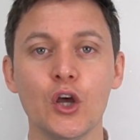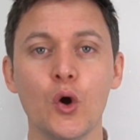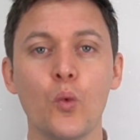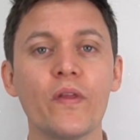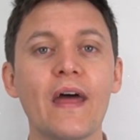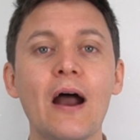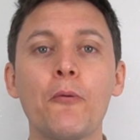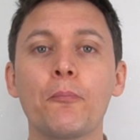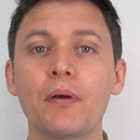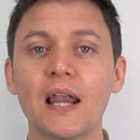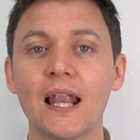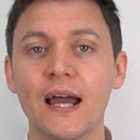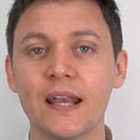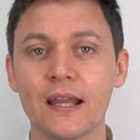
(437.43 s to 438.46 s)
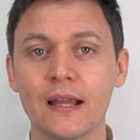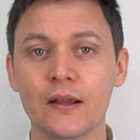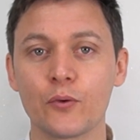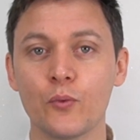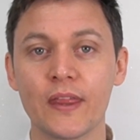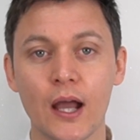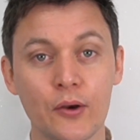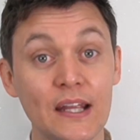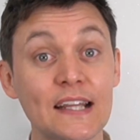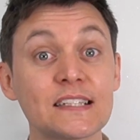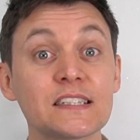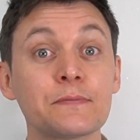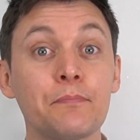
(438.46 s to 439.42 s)
without planning, without
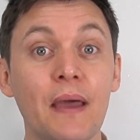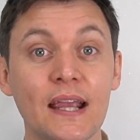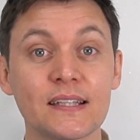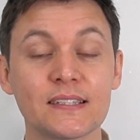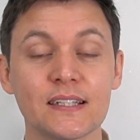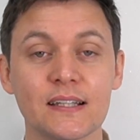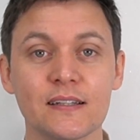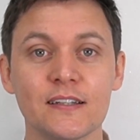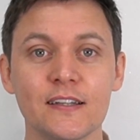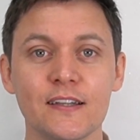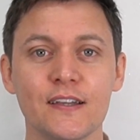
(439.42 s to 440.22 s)
expecting.